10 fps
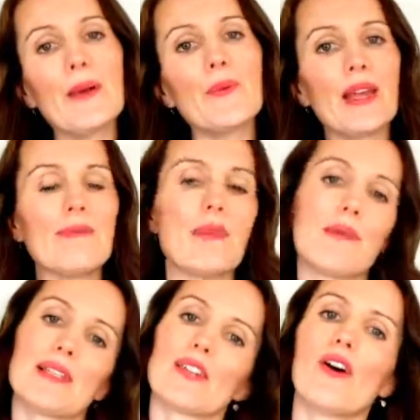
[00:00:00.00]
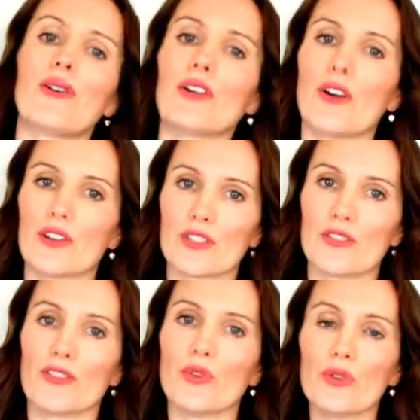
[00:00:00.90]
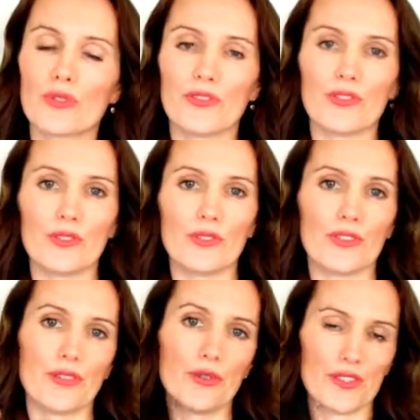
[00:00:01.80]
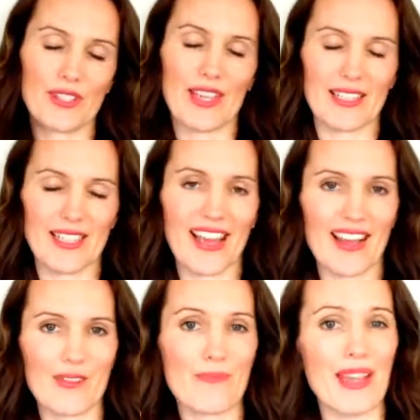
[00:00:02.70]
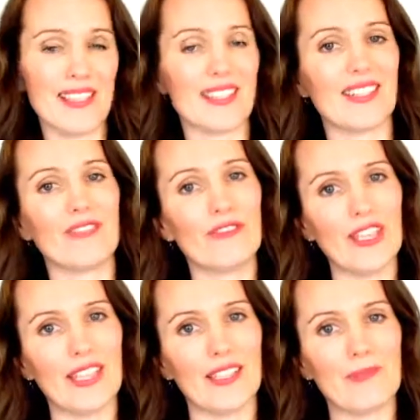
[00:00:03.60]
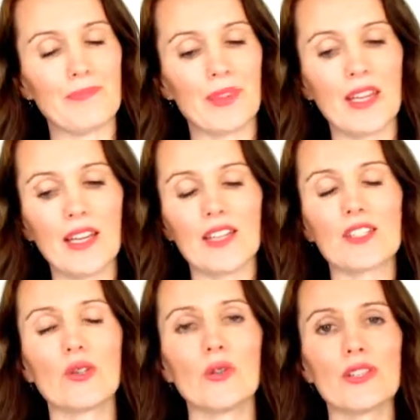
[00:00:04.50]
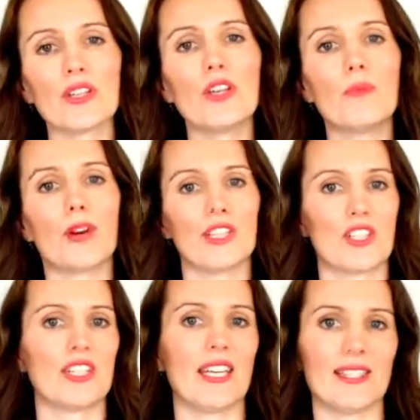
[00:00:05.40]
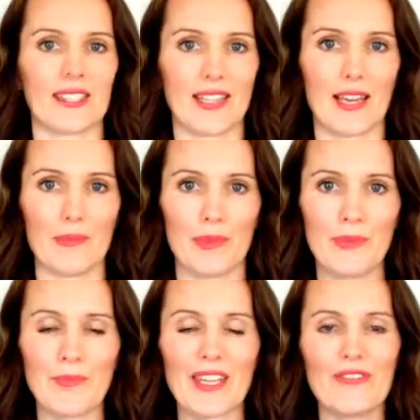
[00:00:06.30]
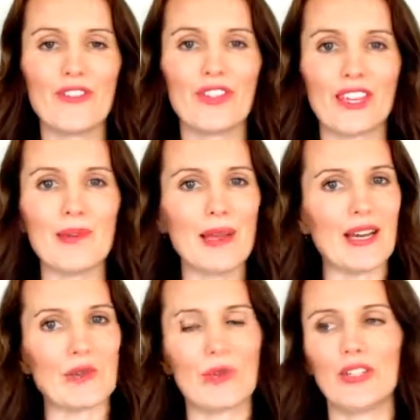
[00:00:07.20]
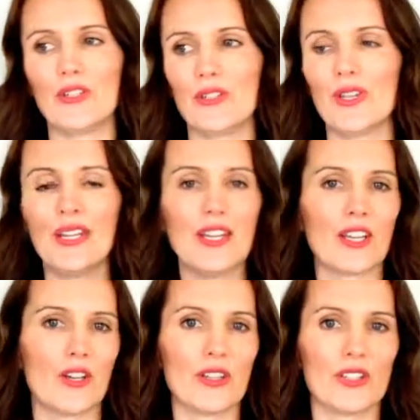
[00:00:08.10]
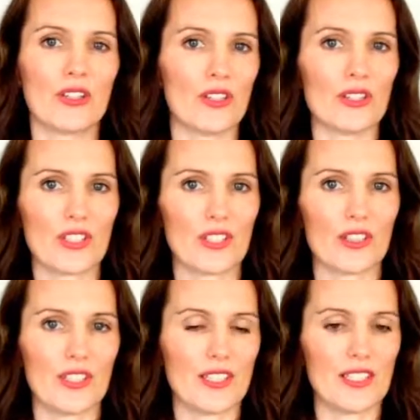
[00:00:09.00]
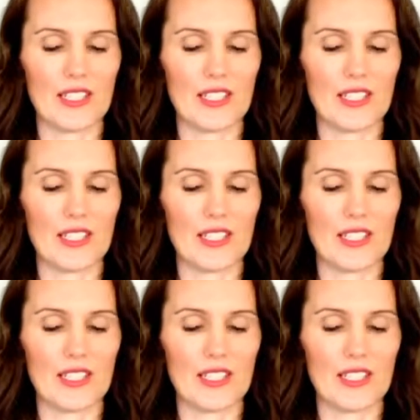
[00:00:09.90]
When mum is holding on to thoughtful thoughts that are based in fear, it's causing her body to tense up. If you think about when you go to the doctor